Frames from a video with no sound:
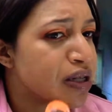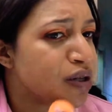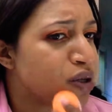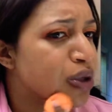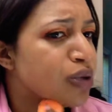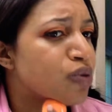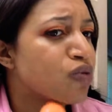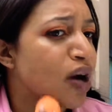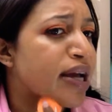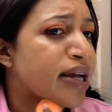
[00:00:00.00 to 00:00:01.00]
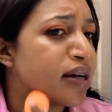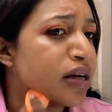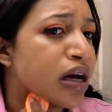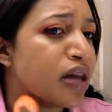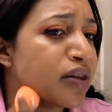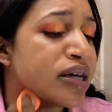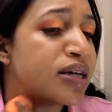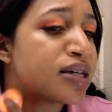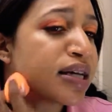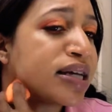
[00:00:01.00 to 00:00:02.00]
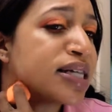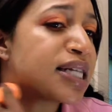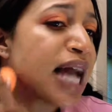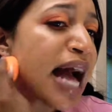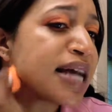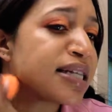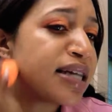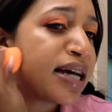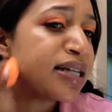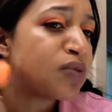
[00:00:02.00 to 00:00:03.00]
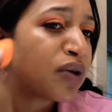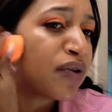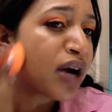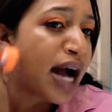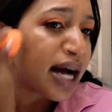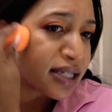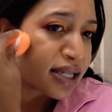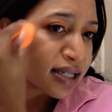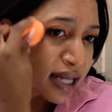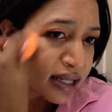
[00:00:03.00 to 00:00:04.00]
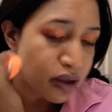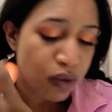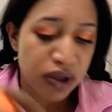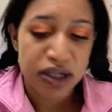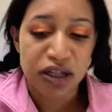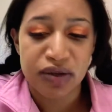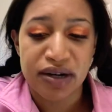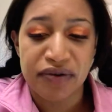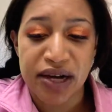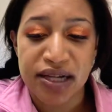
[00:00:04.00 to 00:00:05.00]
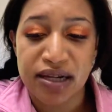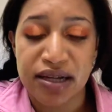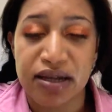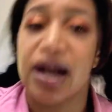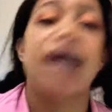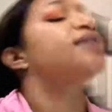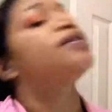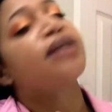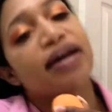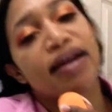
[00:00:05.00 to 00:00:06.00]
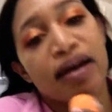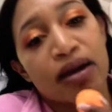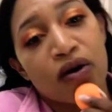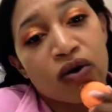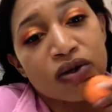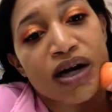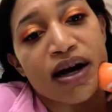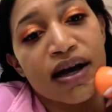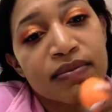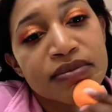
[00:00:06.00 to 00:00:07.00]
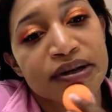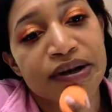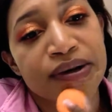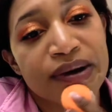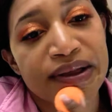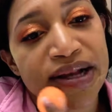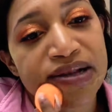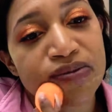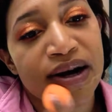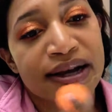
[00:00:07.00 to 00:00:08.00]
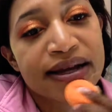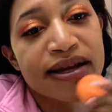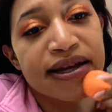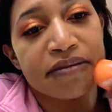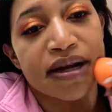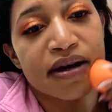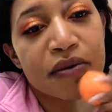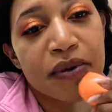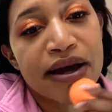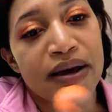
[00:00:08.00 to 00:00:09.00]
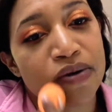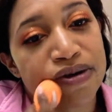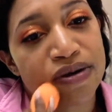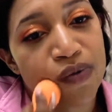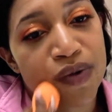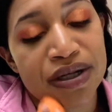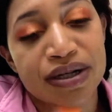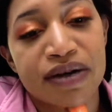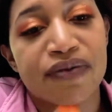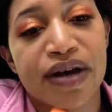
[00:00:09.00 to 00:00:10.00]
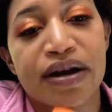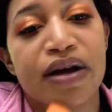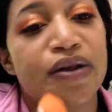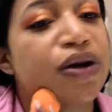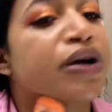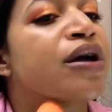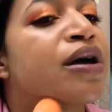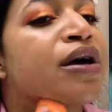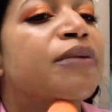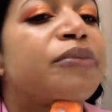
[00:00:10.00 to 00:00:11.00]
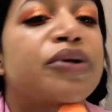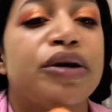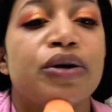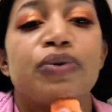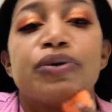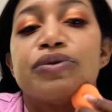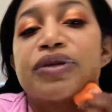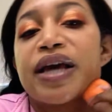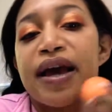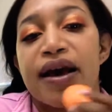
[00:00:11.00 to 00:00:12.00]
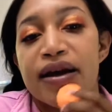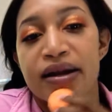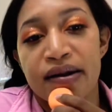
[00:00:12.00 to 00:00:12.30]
to reign on this. Like he's an asset. He's one of their assets and they're willing to invest in their asset at all times, you know, and that's why he can keep getting away with stuff that other beauty gurus can't.